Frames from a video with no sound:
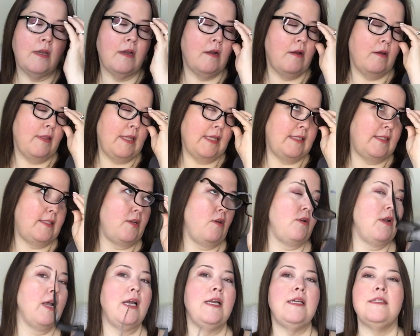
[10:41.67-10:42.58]
Oh, that's so
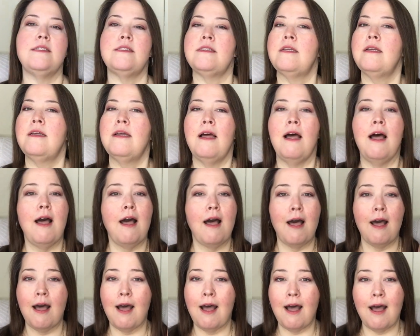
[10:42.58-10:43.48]
nice.
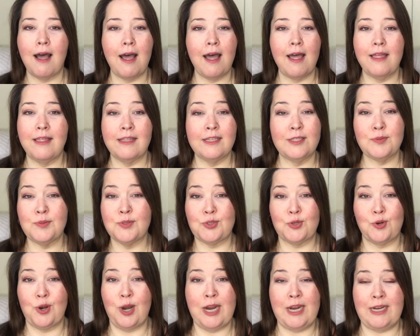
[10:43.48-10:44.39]
This
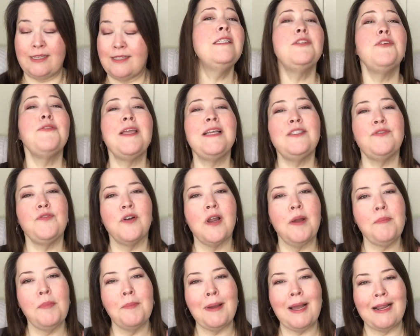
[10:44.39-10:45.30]
was great. So thanks for
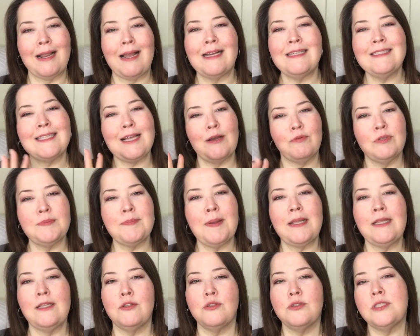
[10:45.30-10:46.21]
coming by, guys. That was
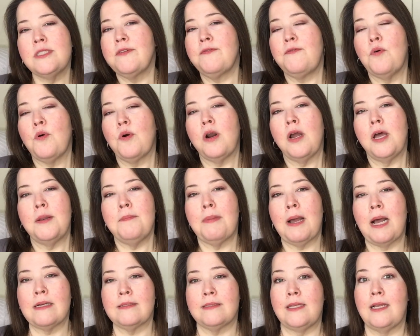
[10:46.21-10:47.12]
my little Sephora
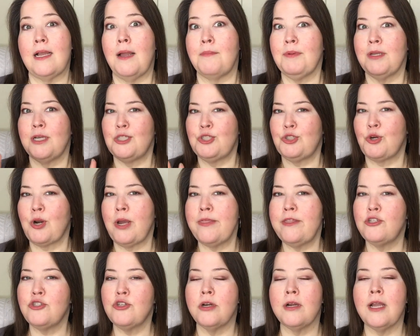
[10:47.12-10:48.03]
unboxing. I'm gonna try
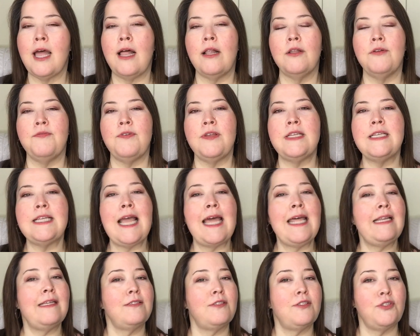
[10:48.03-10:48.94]
the Drunk Elephant,
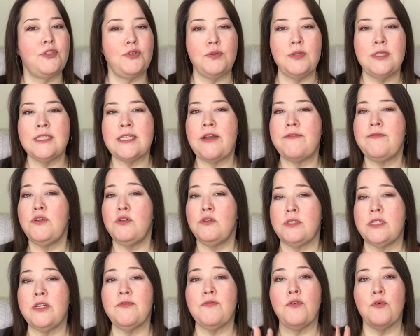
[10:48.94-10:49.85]
and as soon as I've
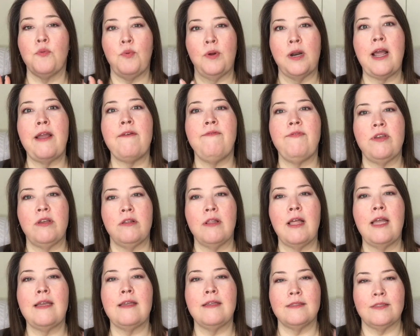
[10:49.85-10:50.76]
used it for what I feel
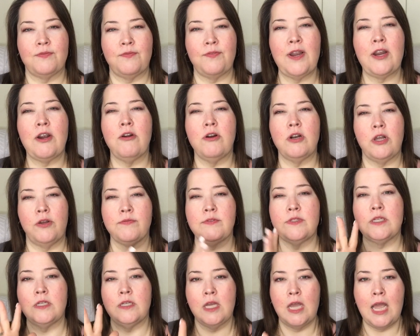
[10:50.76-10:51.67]
like is fair
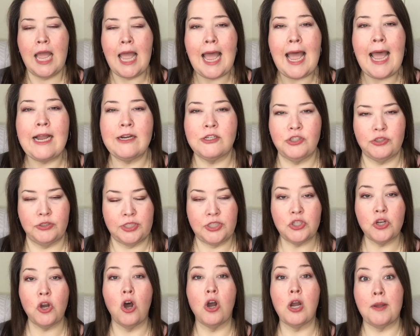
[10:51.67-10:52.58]
enough to actually
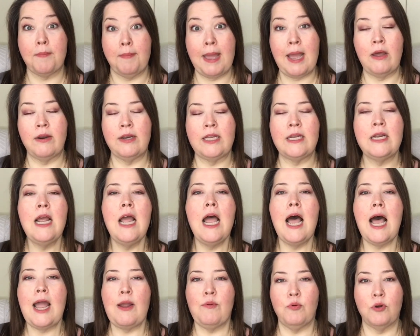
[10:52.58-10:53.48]
talk about it,
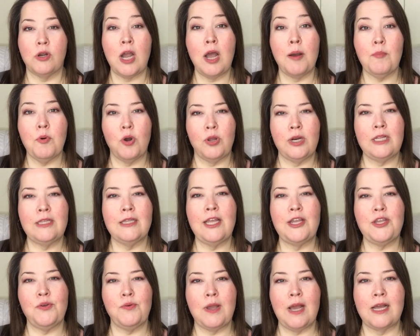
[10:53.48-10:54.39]
I will come on and
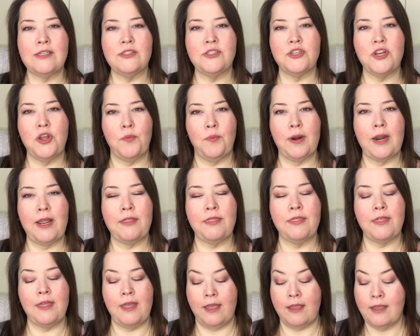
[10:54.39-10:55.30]
let you guys know what I
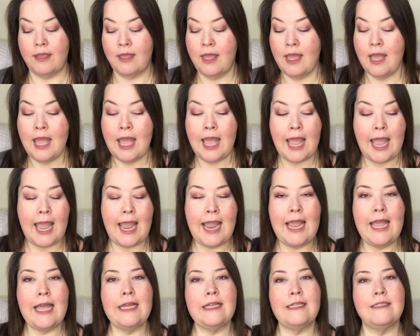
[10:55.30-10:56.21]
think.
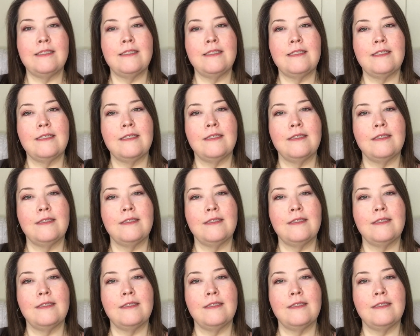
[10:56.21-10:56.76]
And